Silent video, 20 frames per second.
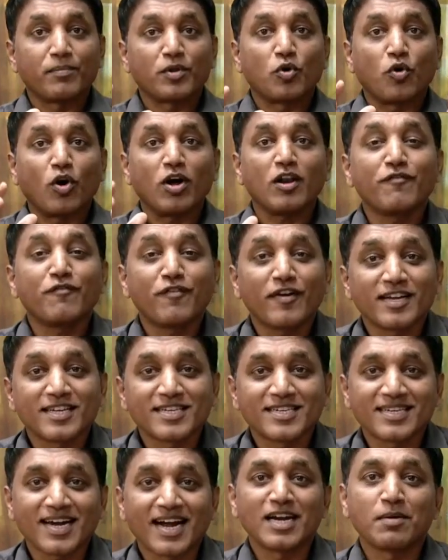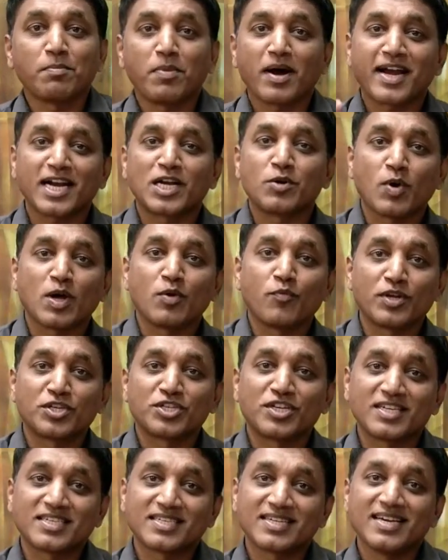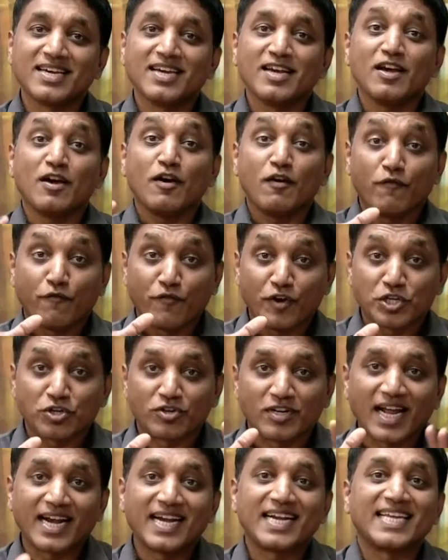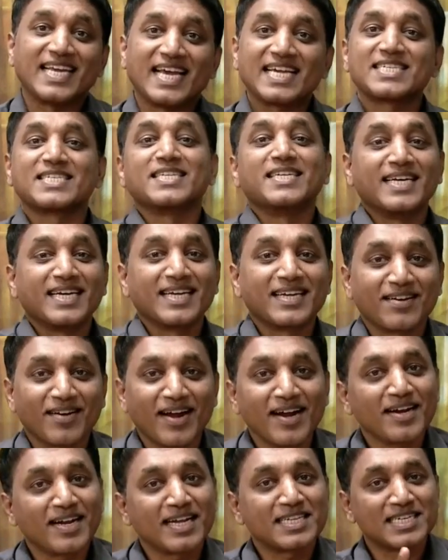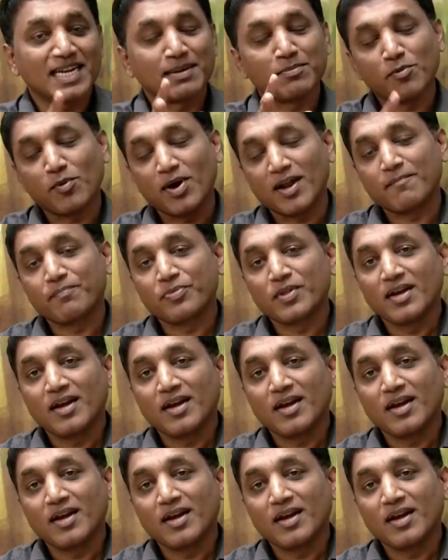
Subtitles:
qualifies under bucket 1, which is we should have done it yesterday, right? That's number 1.